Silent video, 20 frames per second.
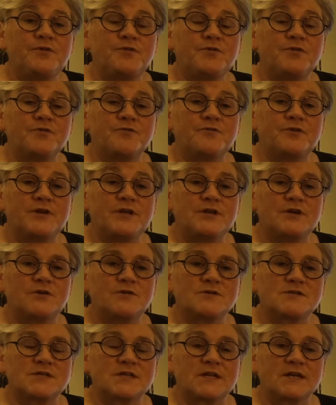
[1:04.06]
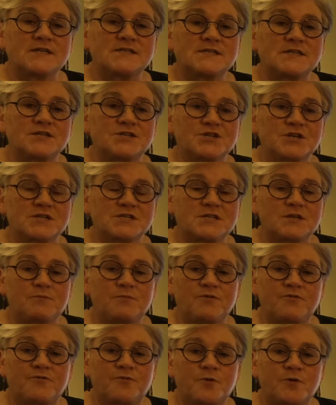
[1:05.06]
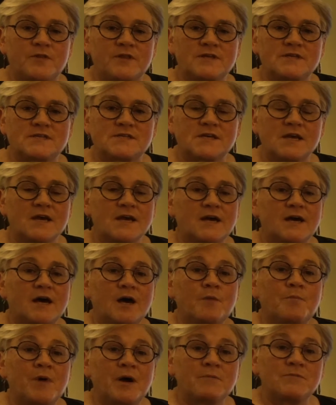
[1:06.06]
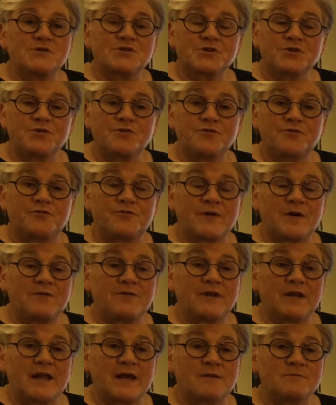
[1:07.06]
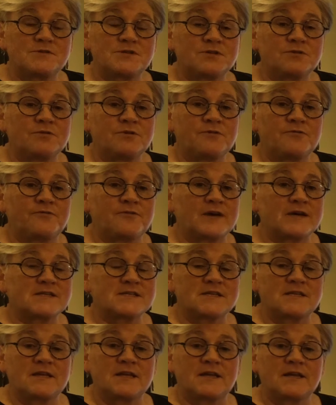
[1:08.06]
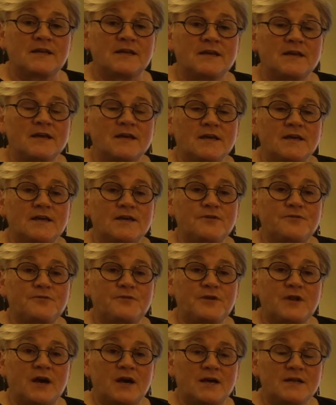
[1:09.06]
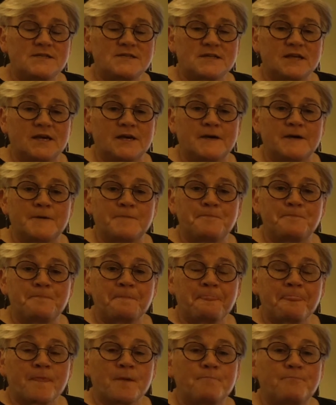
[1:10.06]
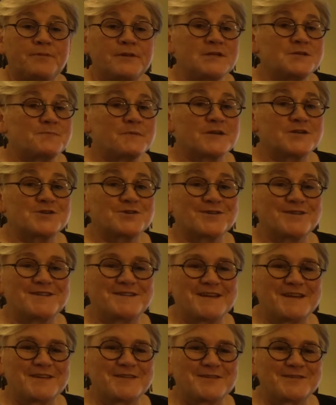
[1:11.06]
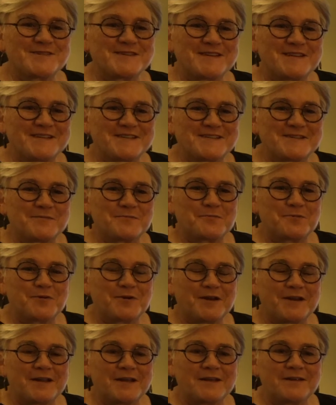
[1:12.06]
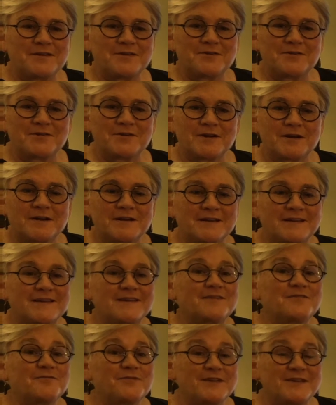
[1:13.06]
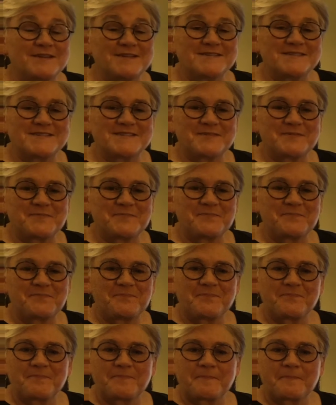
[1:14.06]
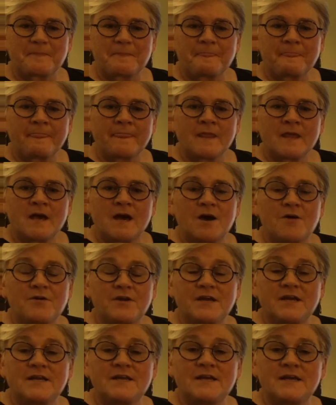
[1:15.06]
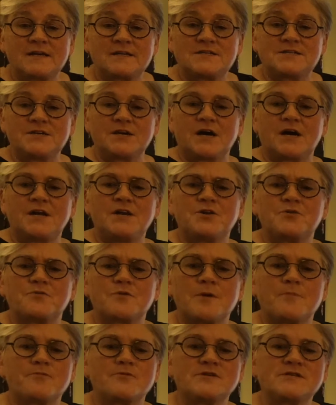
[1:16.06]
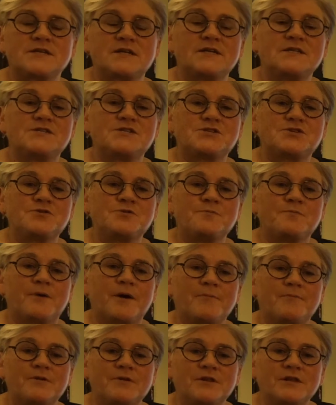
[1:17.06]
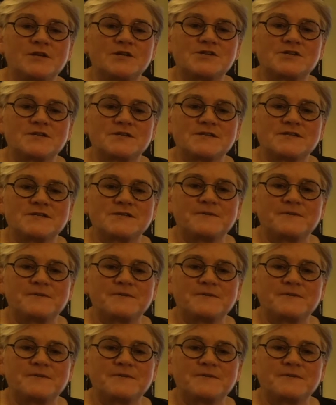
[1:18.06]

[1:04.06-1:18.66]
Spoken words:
the videos that I suggested before this, I'm sure you've found it absolutely fascinating. If not, please make sure to take those in at some point at your convenience. How to connect to underrepresented student populations.